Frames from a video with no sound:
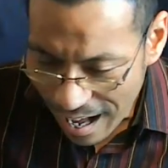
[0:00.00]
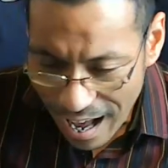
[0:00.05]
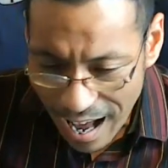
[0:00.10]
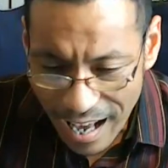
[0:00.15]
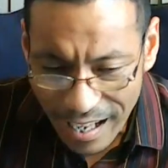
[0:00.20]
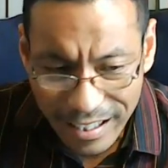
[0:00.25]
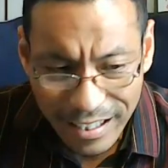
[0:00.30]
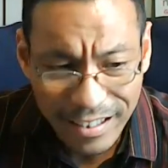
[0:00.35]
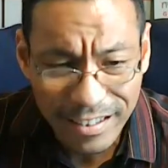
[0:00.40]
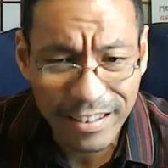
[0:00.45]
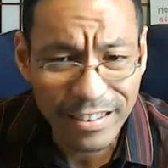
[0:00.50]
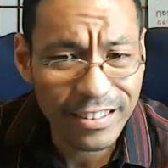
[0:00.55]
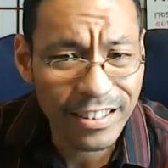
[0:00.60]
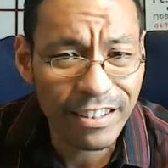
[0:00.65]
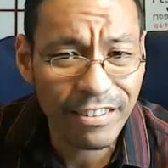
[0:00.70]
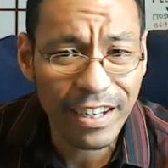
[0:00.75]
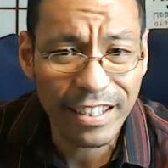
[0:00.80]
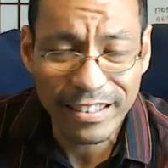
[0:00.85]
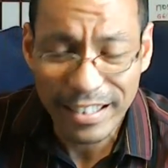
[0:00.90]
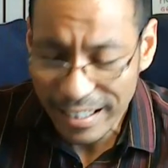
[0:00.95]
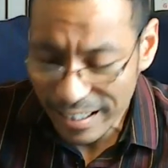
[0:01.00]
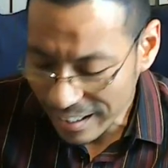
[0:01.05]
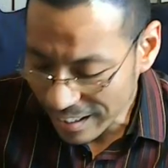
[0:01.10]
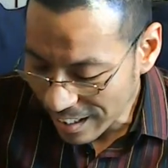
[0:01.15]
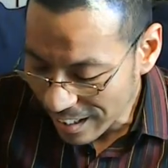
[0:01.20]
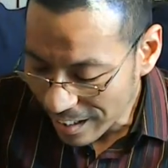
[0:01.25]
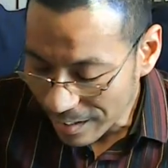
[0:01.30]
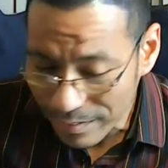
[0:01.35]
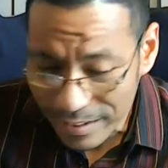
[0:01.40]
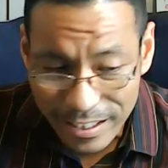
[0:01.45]
I heard correctly,
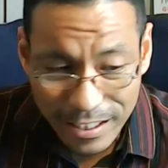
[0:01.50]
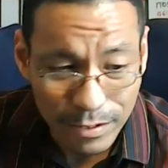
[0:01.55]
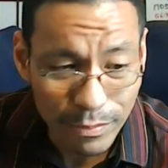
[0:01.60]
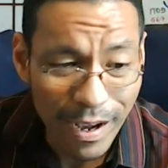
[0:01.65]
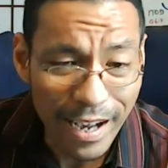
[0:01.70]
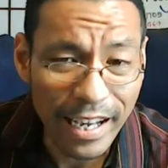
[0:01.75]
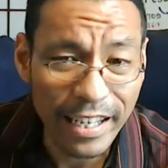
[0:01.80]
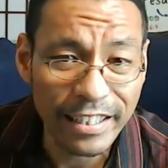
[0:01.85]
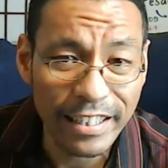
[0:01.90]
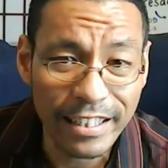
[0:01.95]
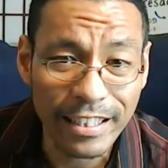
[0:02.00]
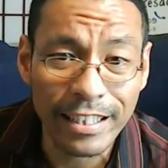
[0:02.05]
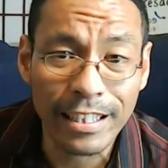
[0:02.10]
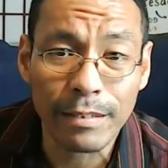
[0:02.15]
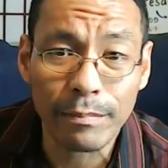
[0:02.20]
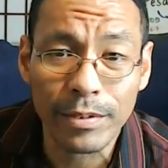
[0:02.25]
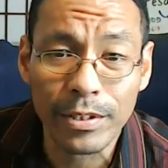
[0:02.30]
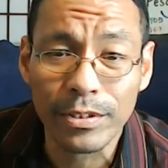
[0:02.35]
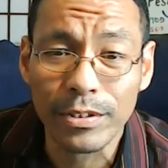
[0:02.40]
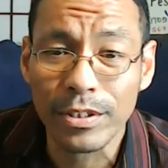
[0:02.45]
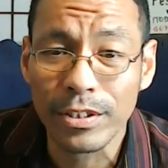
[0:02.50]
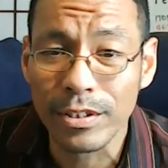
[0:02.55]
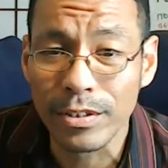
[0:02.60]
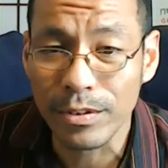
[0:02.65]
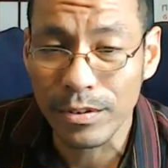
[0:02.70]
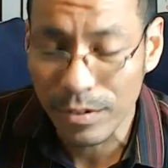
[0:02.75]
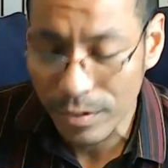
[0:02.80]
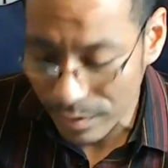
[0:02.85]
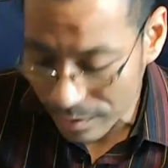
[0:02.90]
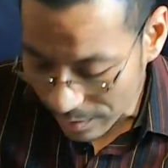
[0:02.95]
which is why I need a Hebrew
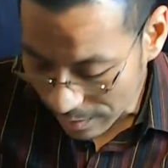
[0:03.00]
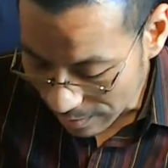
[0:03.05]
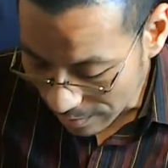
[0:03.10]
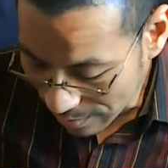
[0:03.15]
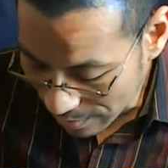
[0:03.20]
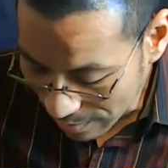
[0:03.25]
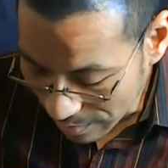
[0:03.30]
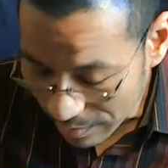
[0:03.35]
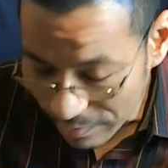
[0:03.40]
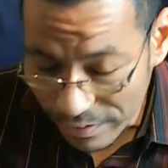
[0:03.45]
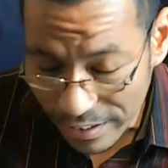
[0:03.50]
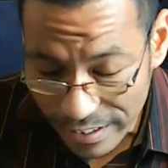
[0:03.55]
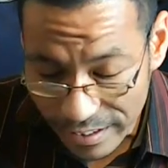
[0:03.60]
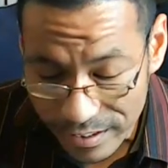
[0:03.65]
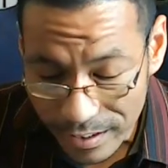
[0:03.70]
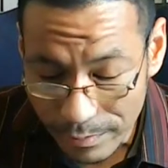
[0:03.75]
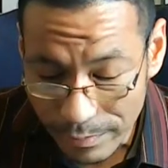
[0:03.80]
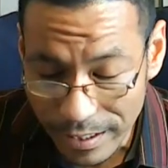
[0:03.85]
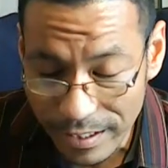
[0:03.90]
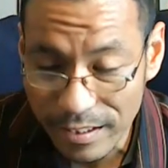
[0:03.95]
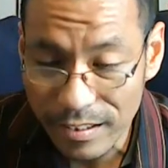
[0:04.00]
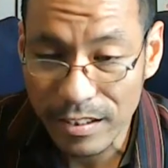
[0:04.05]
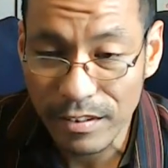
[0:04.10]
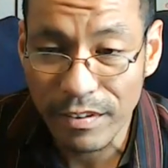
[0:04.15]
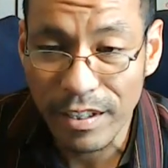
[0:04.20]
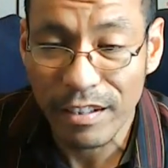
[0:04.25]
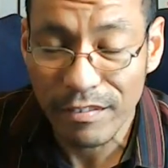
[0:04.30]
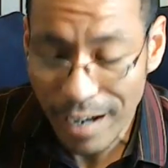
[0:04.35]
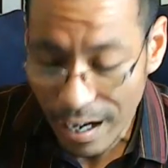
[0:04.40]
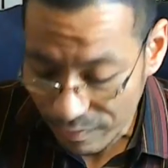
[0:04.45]
to read it to me, to
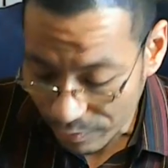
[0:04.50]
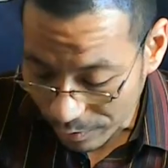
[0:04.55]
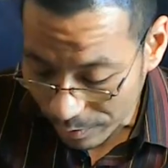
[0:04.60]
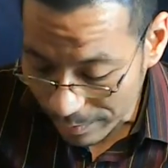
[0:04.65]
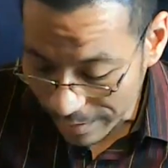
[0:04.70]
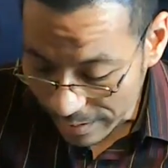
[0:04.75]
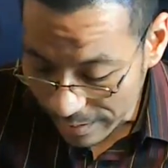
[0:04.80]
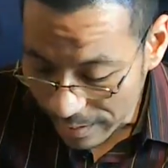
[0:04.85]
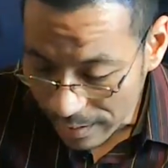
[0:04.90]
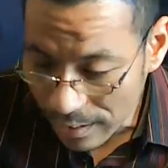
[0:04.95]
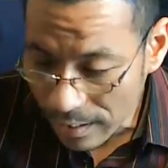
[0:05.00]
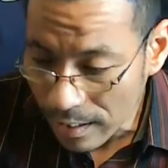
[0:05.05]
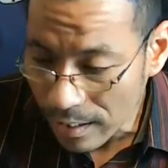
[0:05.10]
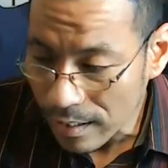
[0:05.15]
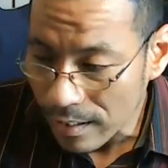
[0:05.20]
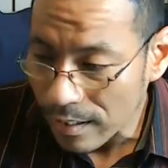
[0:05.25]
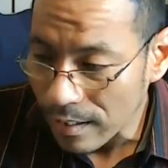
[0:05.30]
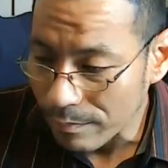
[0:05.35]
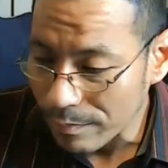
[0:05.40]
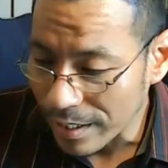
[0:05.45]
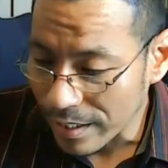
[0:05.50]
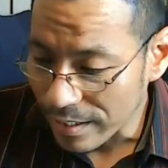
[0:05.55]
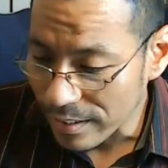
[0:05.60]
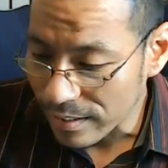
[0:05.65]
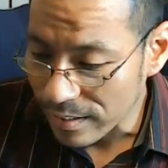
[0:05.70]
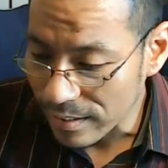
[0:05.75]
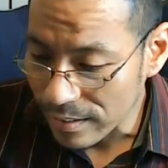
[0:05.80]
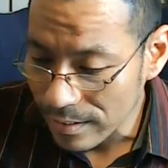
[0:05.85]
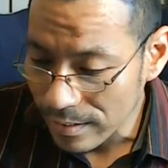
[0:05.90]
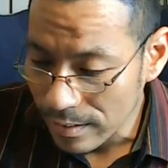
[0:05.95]
verify for me,
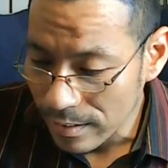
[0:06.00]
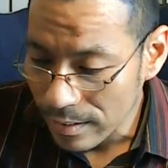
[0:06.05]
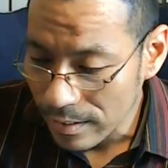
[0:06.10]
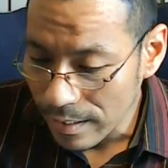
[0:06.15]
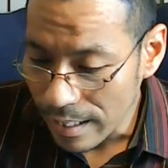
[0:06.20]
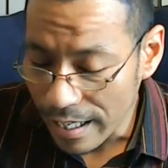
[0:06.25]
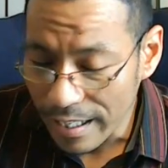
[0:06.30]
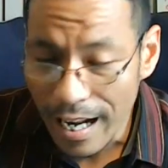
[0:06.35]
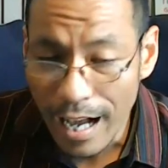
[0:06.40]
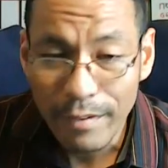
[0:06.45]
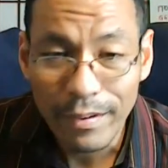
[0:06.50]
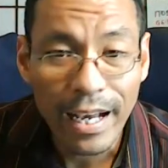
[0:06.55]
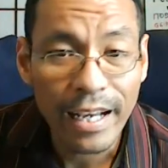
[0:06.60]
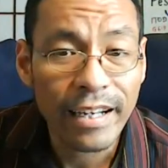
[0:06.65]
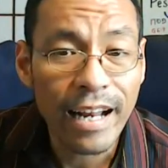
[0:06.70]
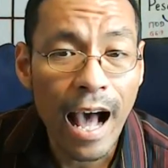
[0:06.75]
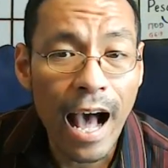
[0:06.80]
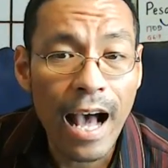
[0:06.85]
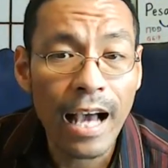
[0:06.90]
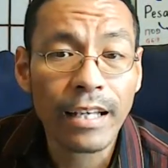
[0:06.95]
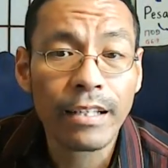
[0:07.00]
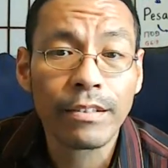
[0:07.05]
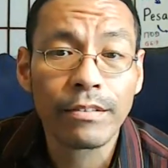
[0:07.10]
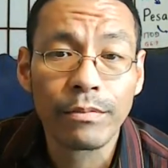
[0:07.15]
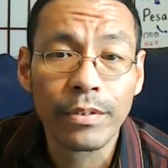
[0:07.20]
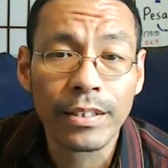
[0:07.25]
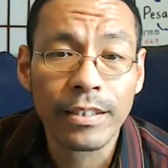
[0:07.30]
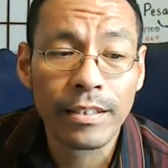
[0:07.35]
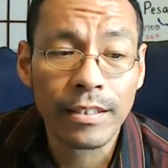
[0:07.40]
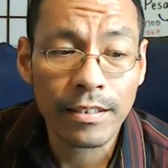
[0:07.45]
because and I
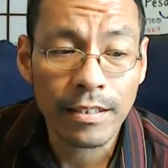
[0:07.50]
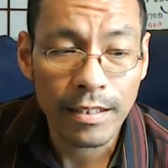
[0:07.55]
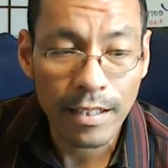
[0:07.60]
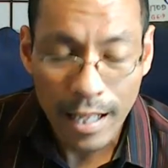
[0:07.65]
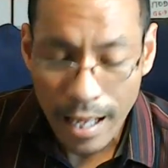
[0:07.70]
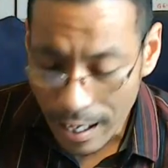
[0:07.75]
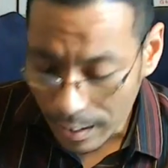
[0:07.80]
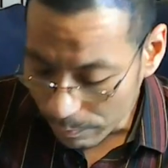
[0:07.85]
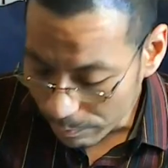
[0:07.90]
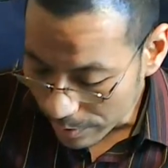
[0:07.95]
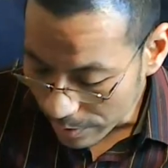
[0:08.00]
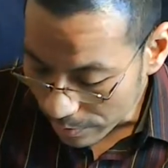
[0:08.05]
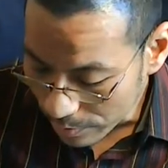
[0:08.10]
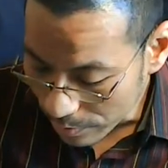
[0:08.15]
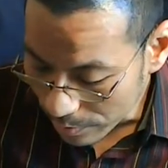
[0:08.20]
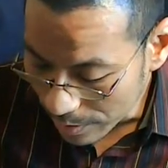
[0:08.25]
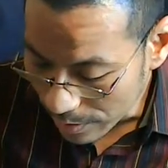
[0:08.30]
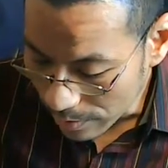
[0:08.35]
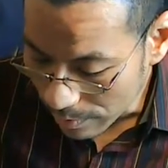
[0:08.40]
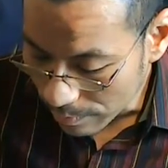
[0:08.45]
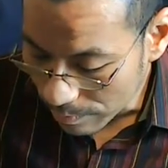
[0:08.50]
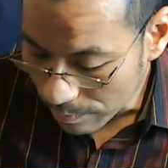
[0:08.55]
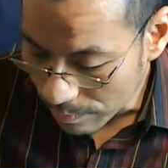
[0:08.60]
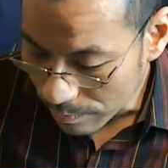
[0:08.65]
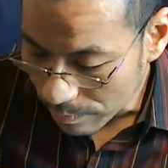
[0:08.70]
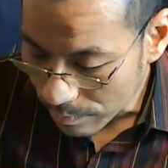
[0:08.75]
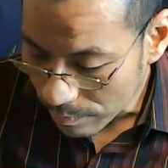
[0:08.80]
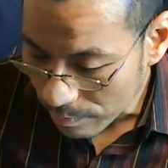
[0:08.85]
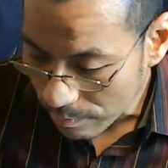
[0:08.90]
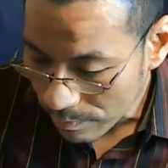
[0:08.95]
will help you
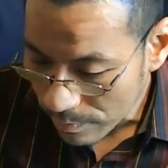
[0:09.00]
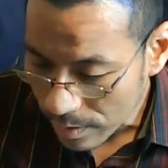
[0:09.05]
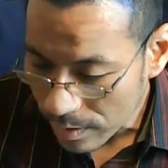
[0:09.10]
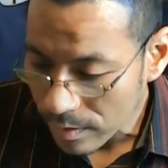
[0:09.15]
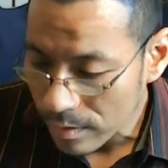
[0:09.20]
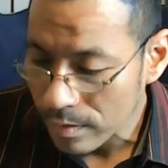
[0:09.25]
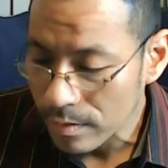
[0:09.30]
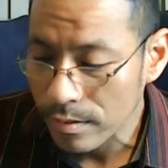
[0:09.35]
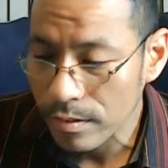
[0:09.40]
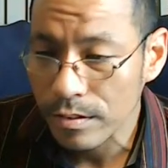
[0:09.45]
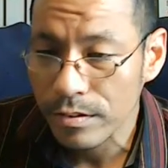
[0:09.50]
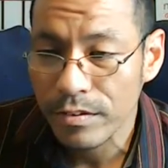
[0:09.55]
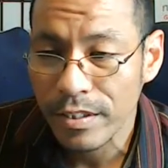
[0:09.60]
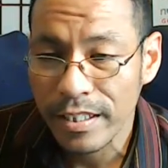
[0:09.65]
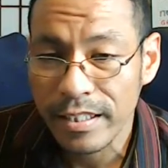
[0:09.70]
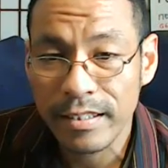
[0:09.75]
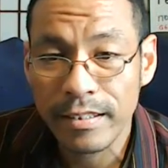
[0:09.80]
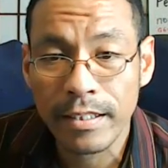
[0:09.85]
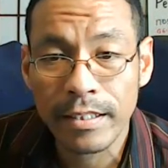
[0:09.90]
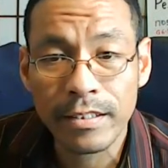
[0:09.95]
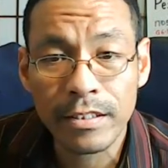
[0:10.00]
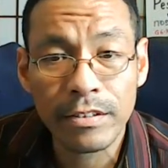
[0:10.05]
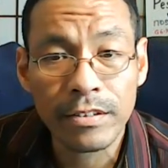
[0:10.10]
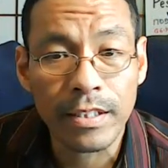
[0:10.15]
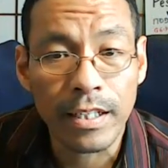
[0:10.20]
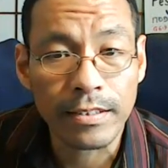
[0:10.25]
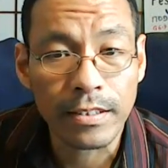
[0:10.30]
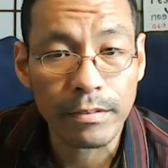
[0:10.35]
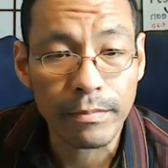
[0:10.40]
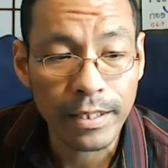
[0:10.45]
to read the New
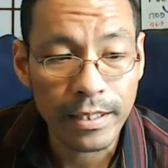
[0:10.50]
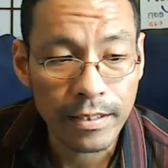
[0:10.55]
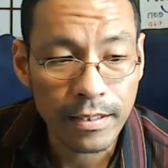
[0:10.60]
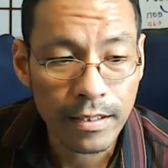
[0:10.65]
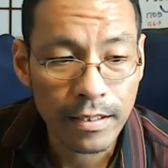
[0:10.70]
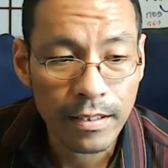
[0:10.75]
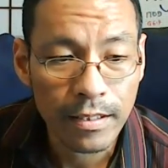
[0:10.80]
Testament